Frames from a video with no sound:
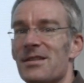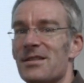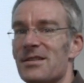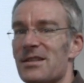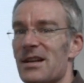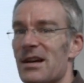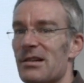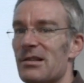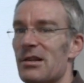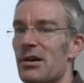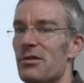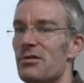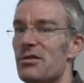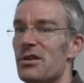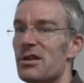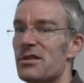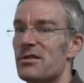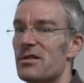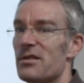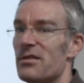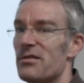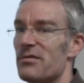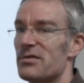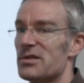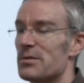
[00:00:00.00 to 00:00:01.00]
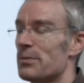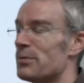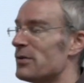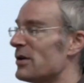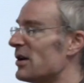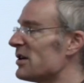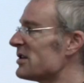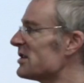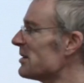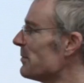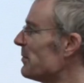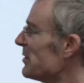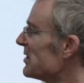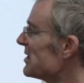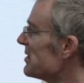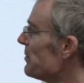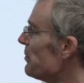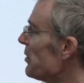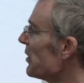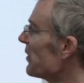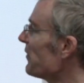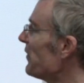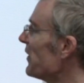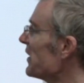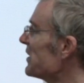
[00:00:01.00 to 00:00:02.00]
Download it, submit
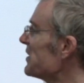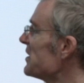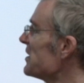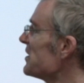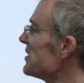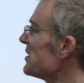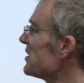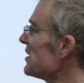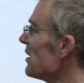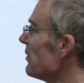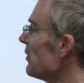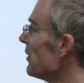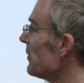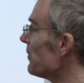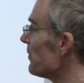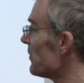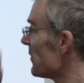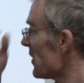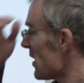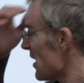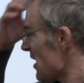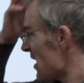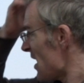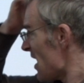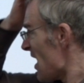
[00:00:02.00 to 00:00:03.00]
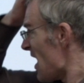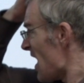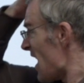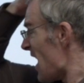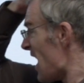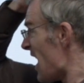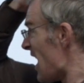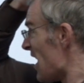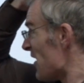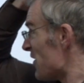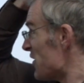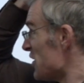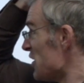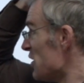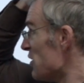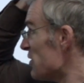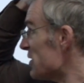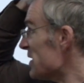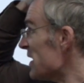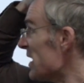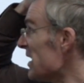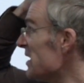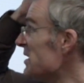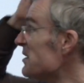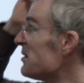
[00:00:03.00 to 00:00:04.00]
some bug fixes and so on. The
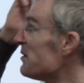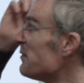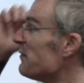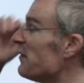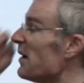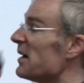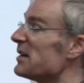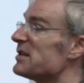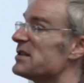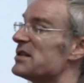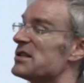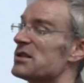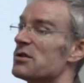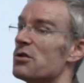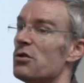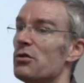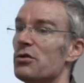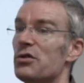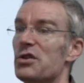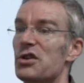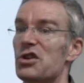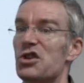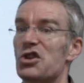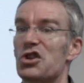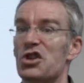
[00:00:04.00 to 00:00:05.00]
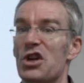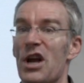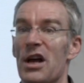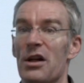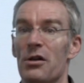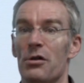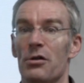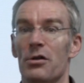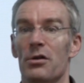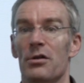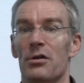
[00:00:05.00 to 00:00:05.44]
user interface is called the shell.